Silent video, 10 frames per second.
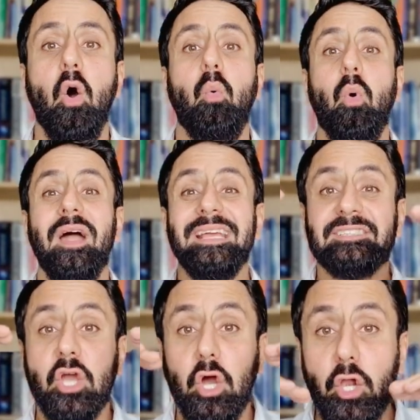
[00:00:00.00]
What
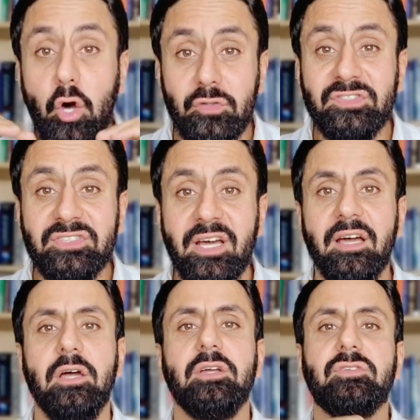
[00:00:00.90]
is
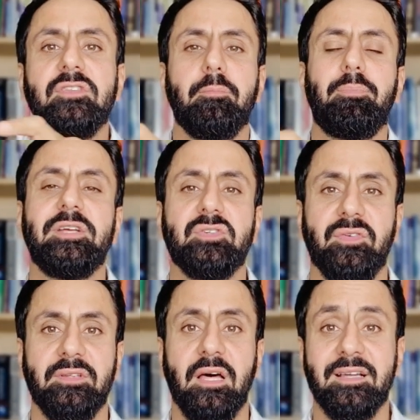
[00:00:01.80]
closer to the pleasure of
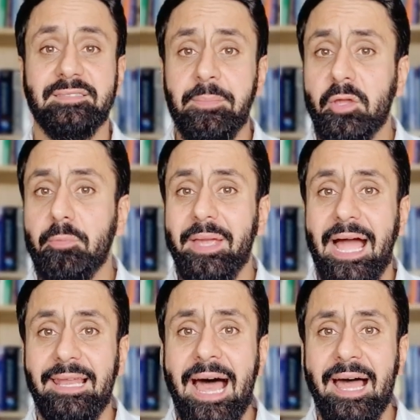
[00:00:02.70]
Allah? Because something could be
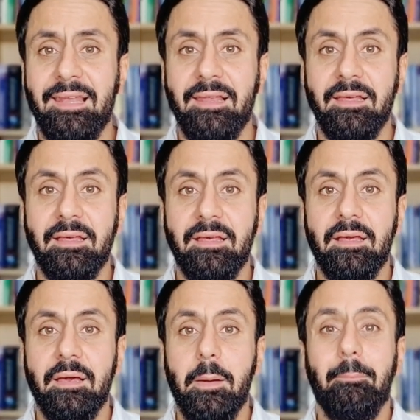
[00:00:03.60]
halal,
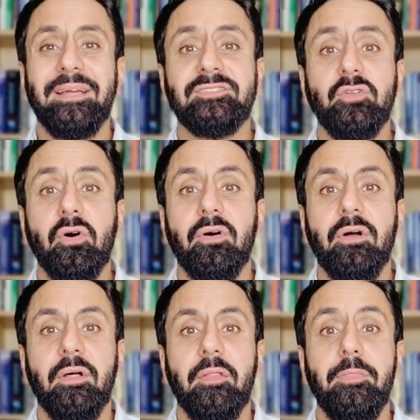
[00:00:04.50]
but it's not
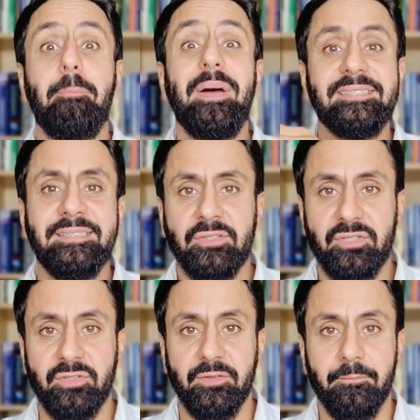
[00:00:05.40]
the best thing
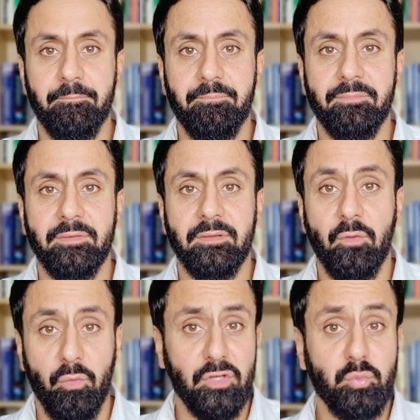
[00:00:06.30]
to do.
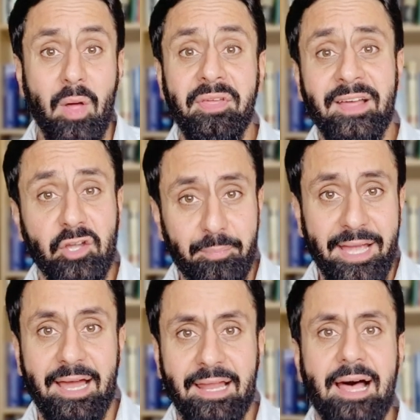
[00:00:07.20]
There's one thing that could
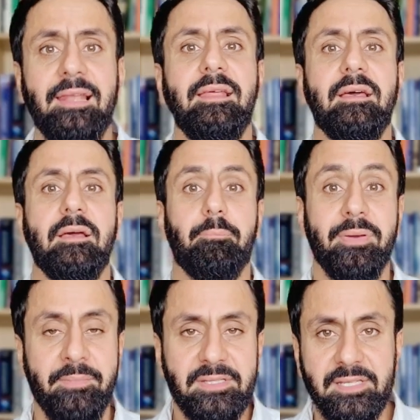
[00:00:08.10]
be halal,
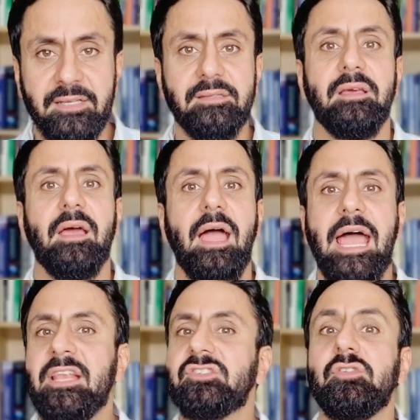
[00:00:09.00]
permitted,
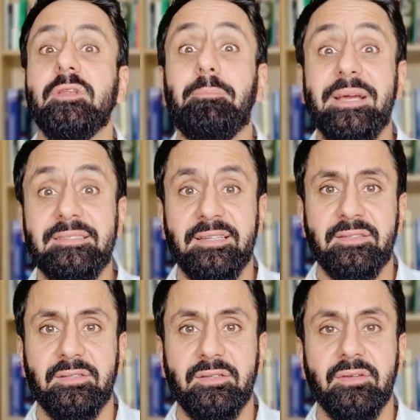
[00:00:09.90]
and it's not the best thing
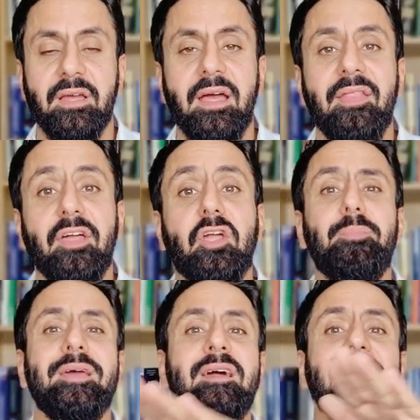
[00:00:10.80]
to do. There
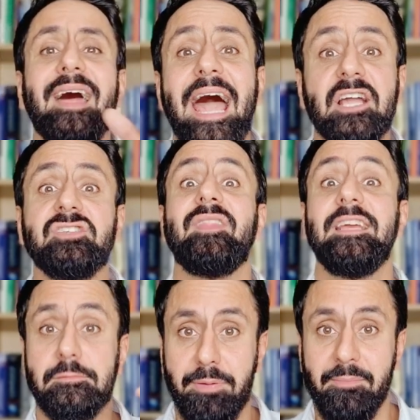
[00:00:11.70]
could be another action that
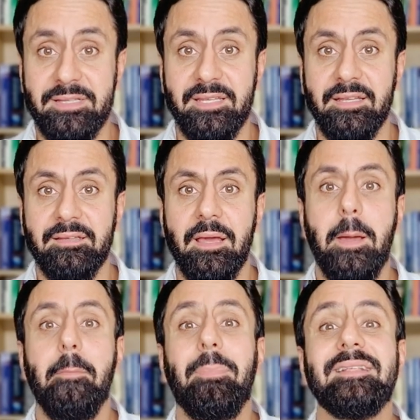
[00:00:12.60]
is permitted,
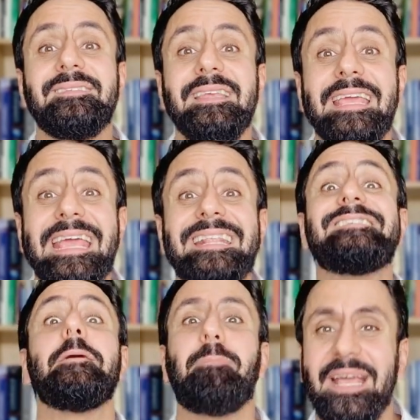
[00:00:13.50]
but it's,
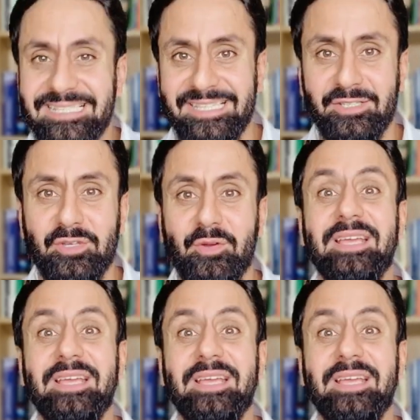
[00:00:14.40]
it's the best thing to do.